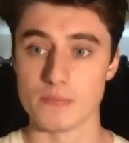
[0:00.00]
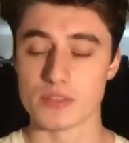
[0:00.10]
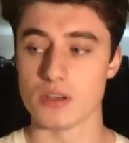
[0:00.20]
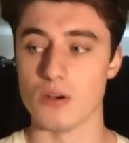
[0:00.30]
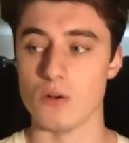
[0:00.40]

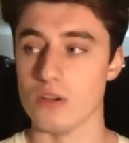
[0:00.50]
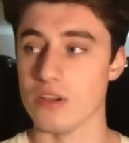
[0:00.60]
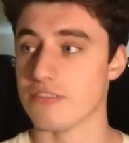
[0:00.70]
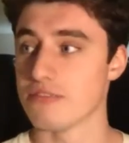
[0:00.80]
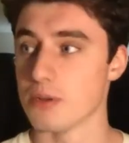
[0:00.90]
So
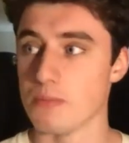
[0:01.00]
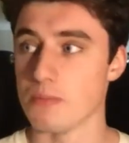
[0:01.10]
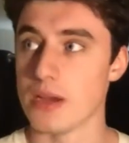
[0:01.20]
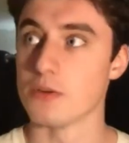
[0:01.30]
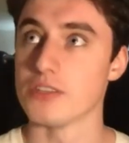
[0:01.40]
if my
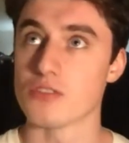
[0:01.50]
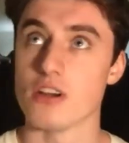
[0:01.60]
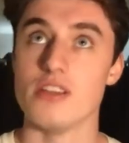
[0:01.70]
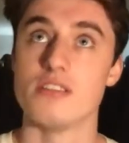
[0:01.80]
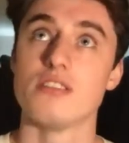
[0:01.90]
memory is
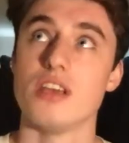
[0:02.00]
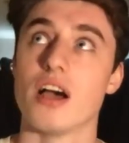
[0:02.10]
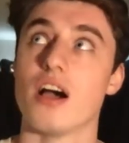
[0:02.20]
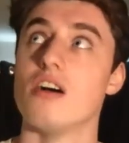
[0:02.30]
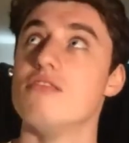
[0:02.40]
right, you
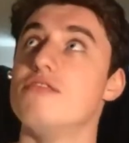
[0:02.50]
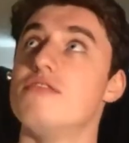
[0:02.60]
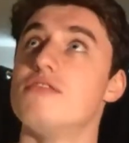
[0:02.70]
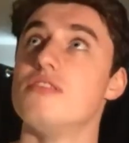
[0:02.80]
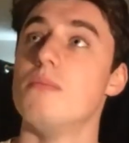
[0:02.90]
have
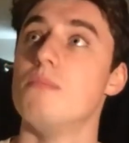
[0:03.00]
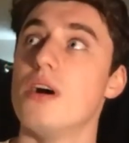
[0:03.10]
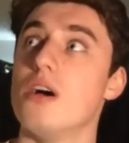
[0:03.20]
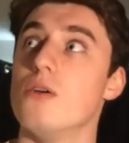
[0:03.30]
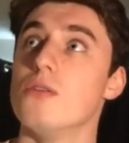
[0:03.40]

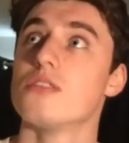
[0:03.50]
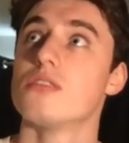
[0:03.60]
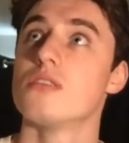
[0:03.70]
about